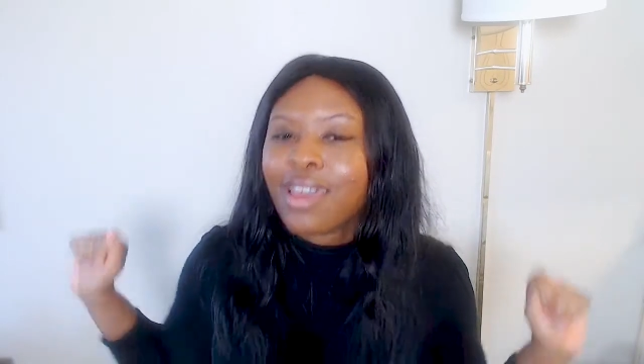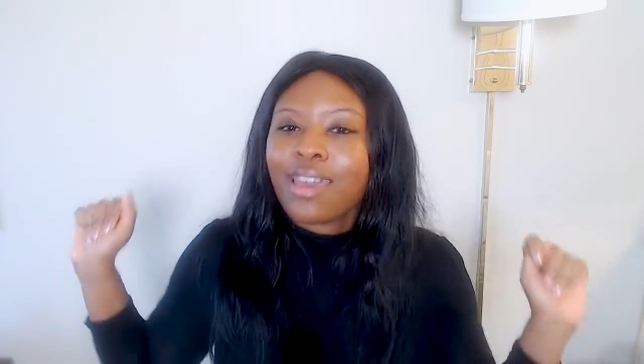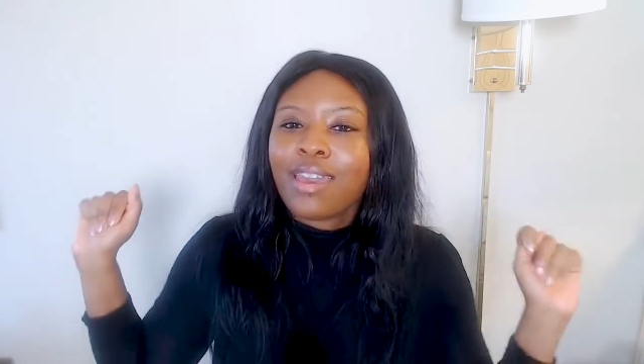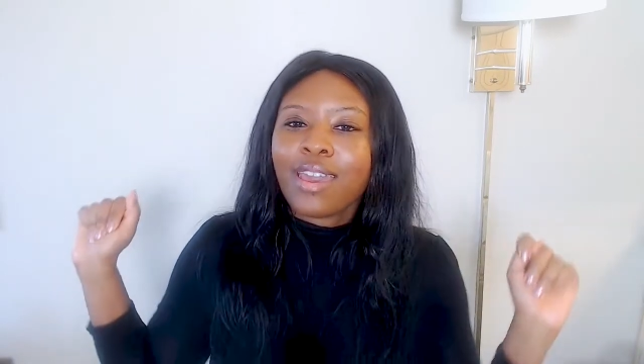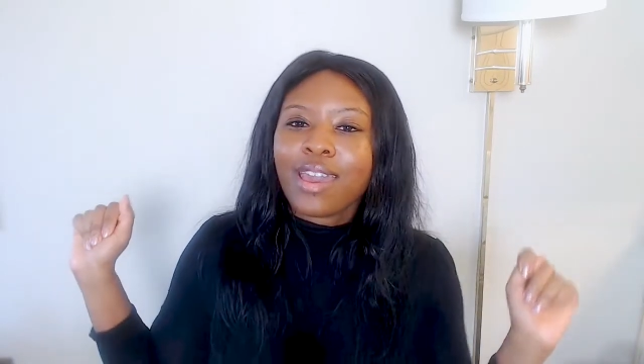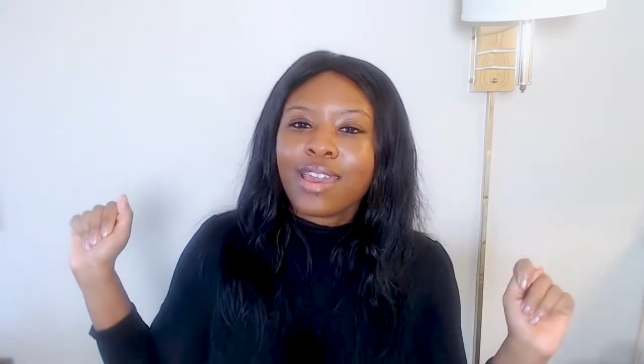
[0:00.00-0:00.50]

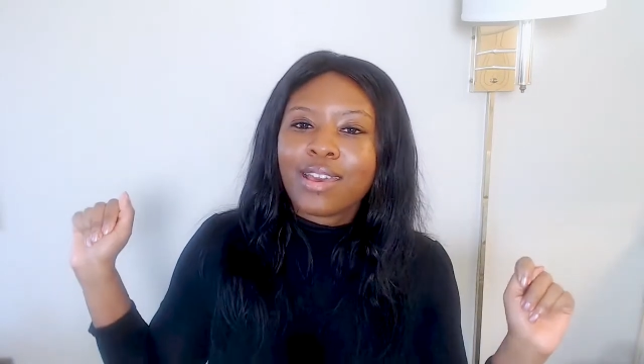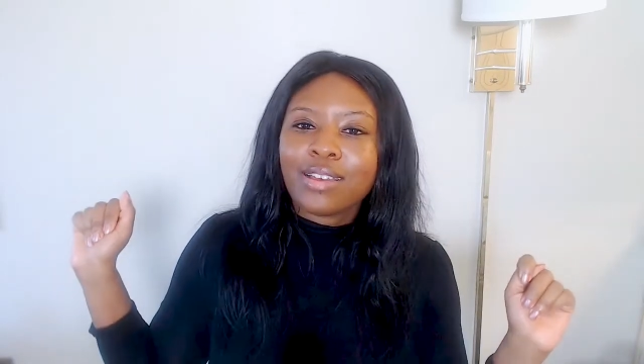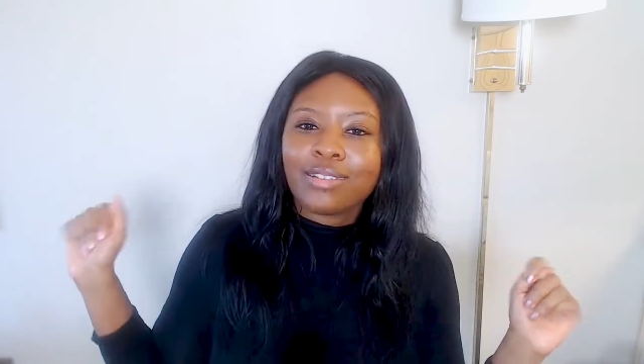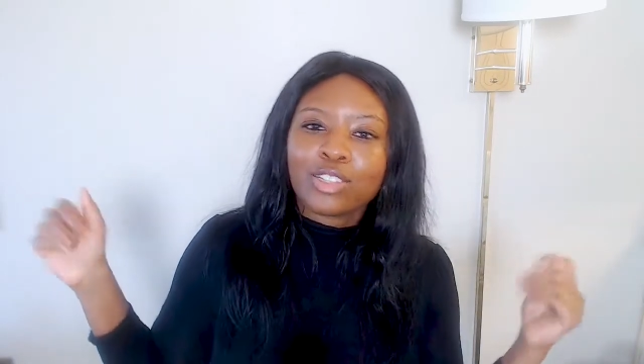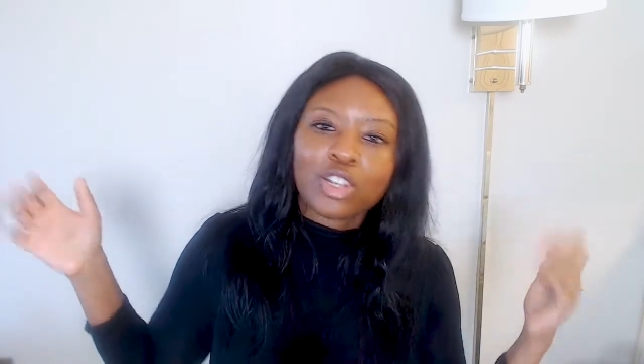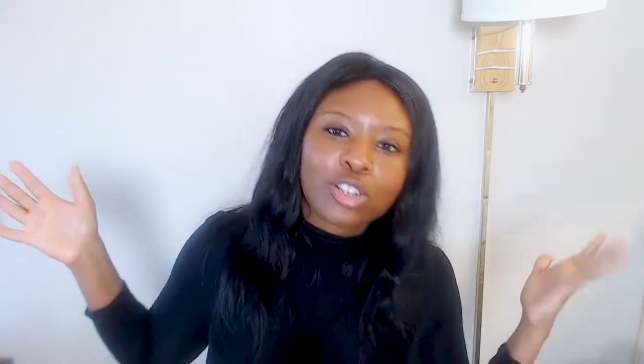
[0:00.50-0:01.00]

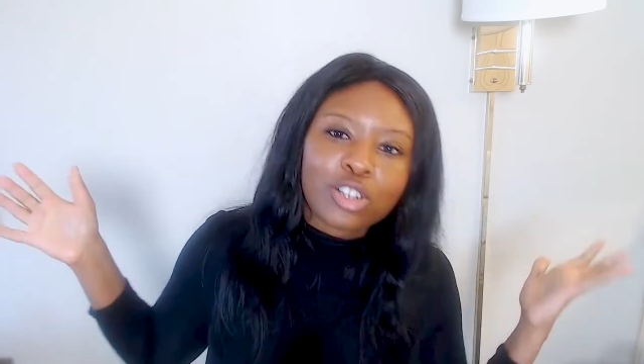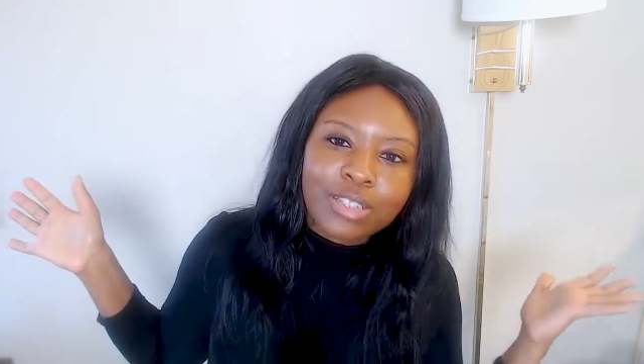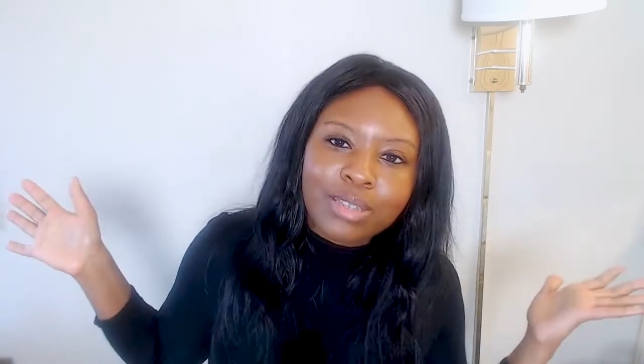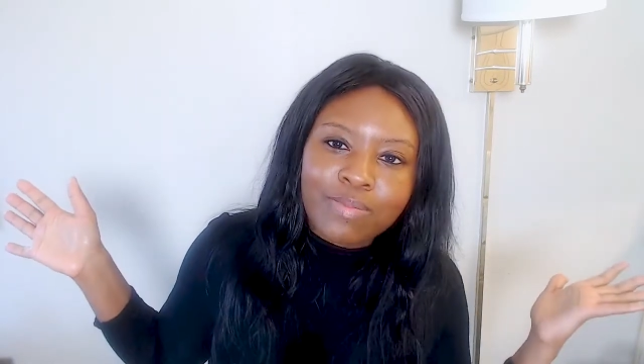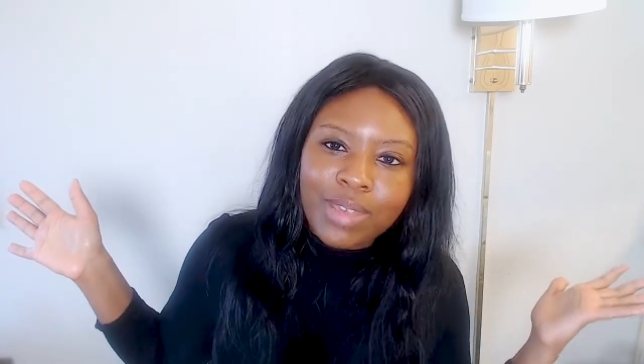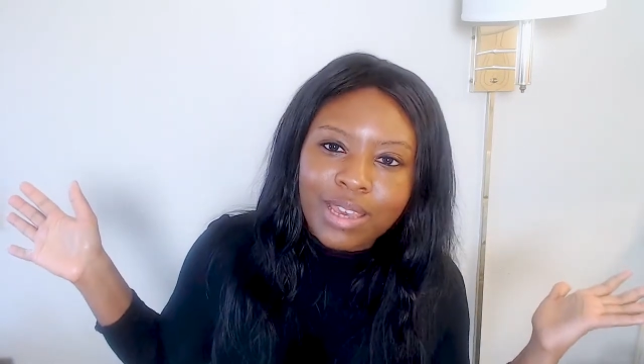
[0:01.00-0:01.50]
and to learn
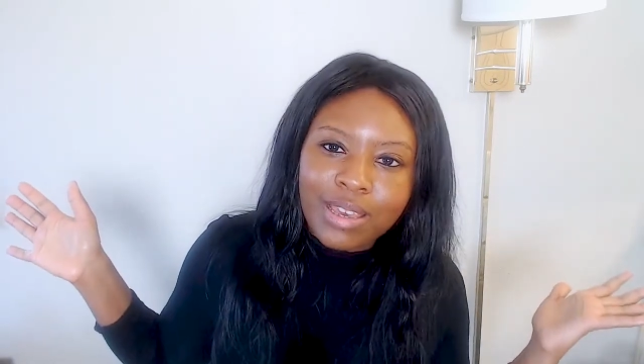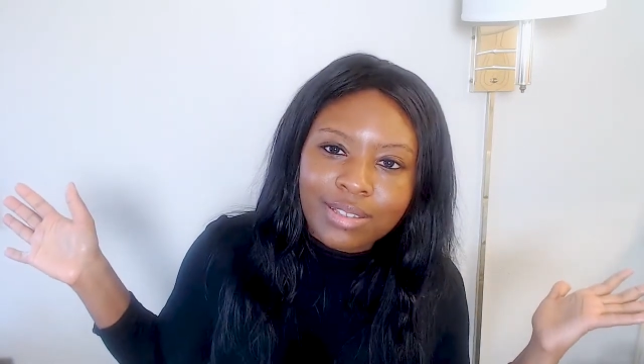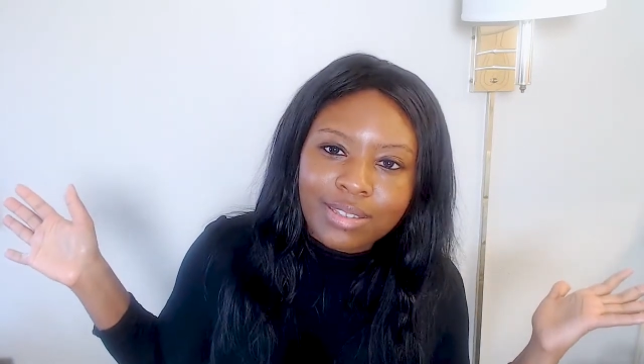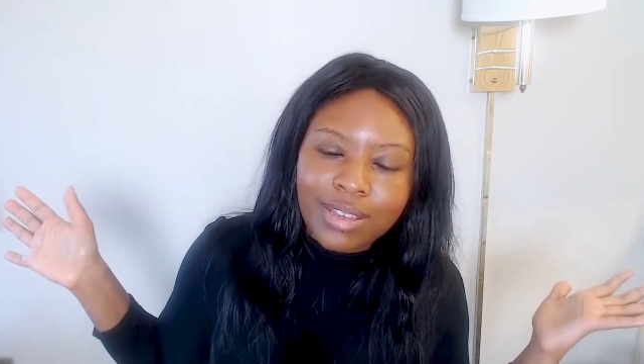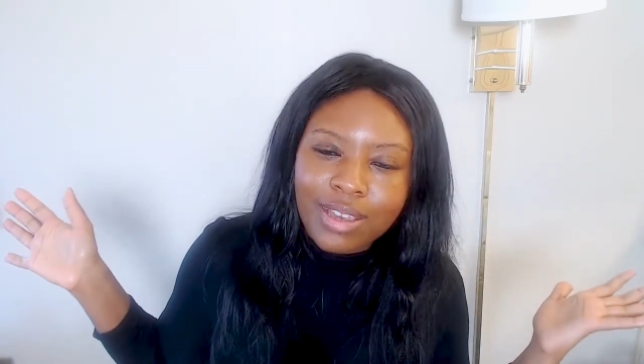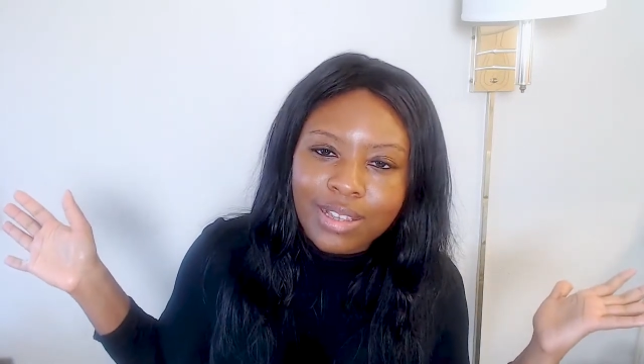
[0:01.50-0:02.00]
some
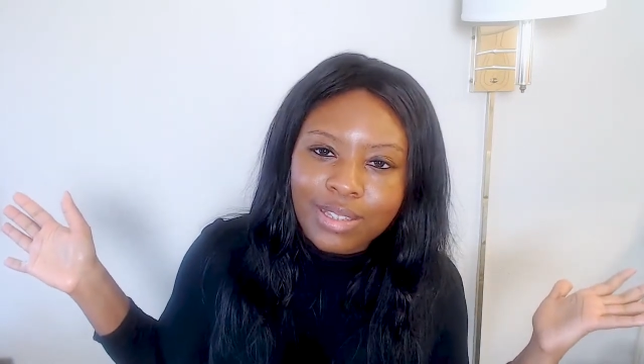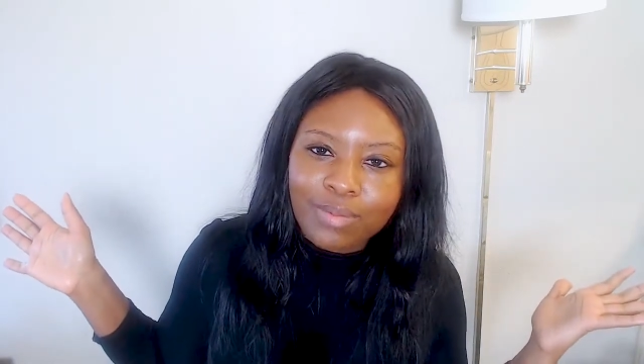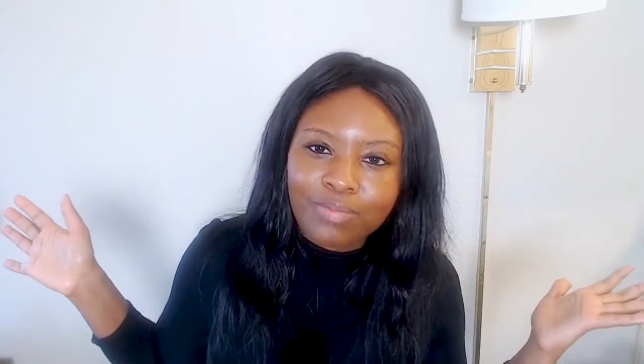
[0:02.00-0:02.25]
things, because